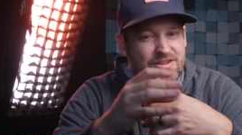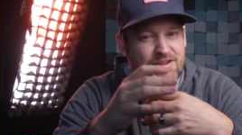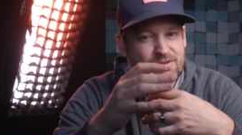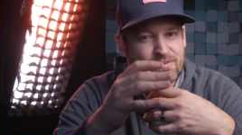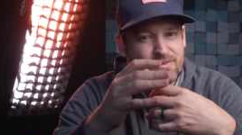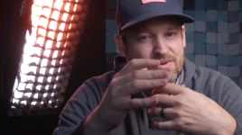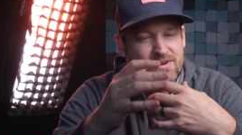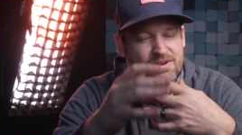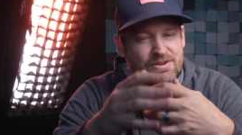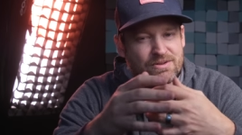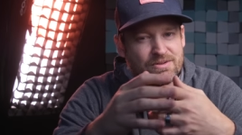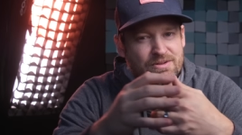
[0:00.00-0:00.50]
that
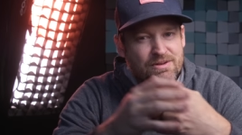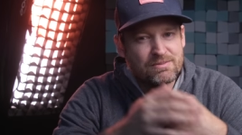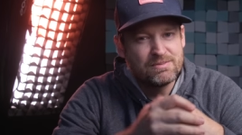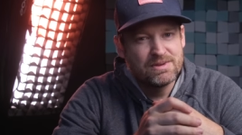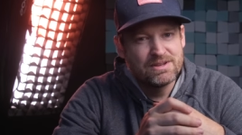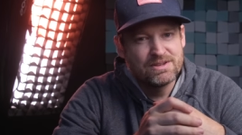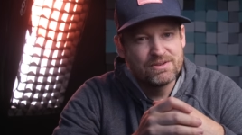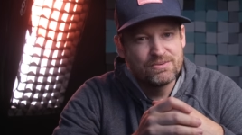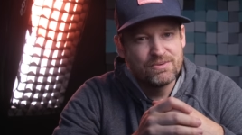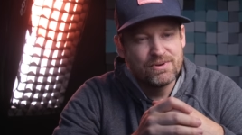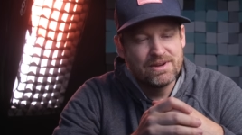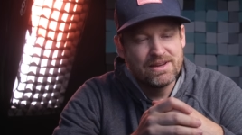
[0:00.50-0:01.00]
we're doing
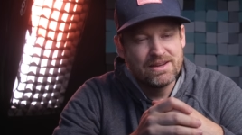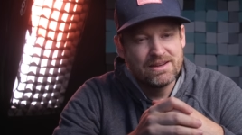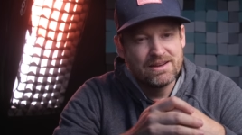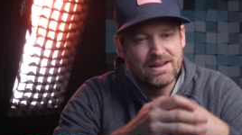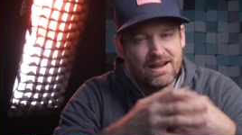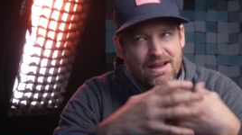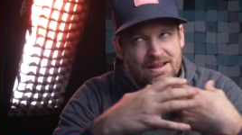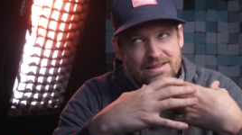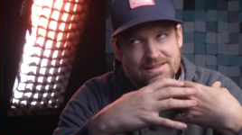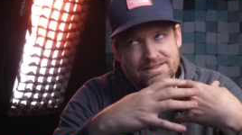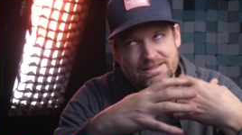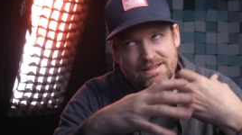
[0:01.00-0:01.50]
between
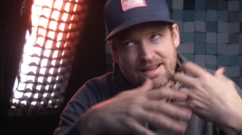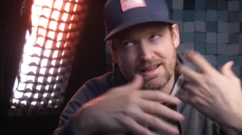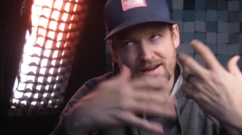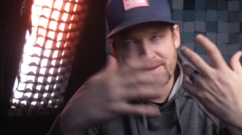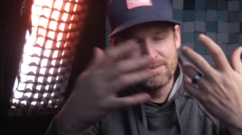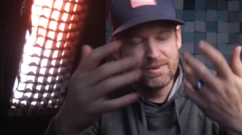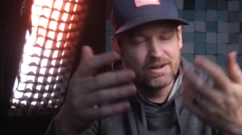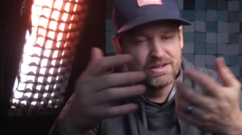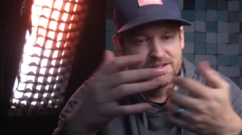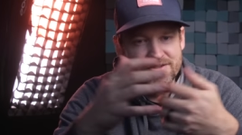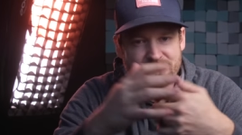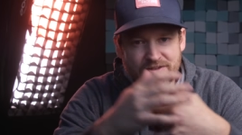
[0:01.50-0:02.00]
us and a
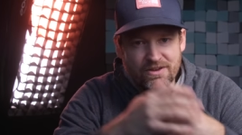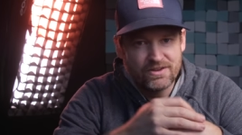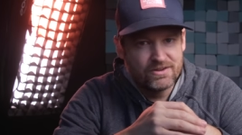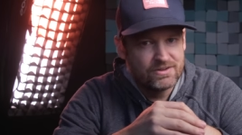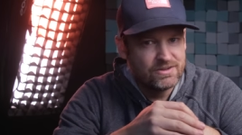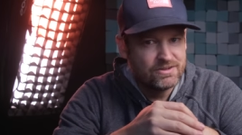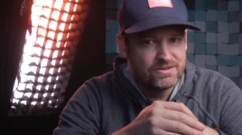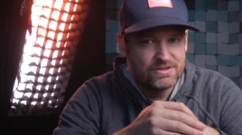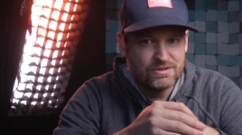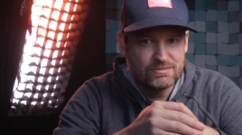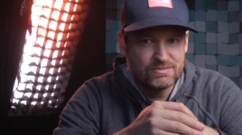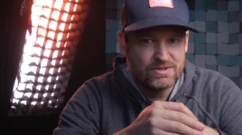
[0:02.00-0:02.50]
bunch of other
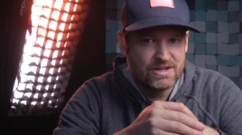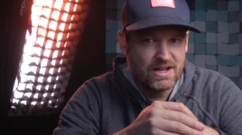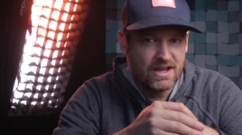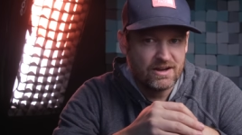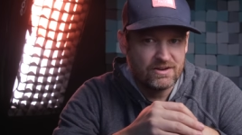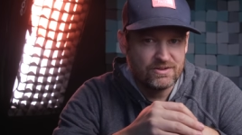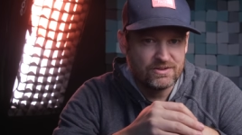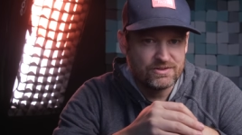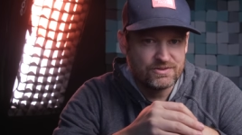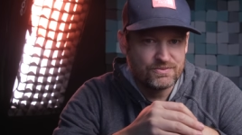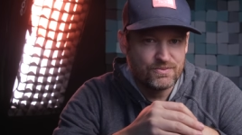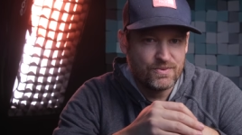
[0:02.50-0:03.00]
YouTube
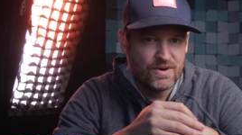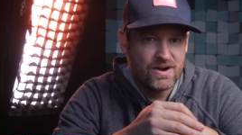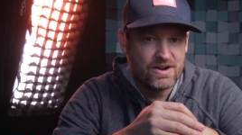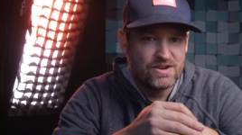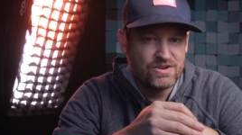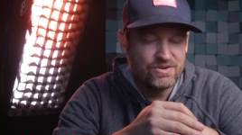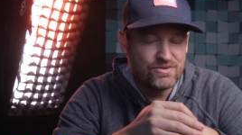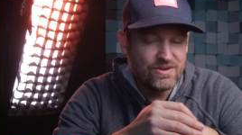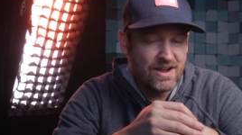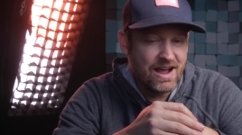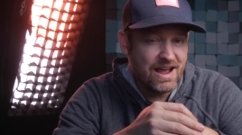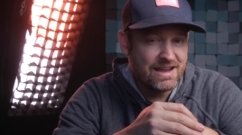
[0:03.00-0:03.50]
channels where
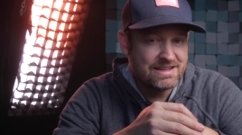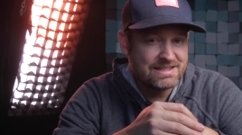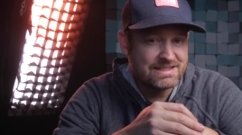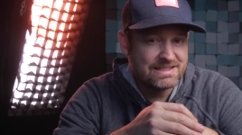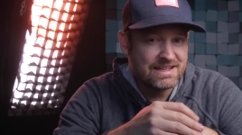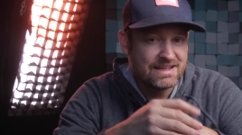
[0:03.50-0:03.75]
you guys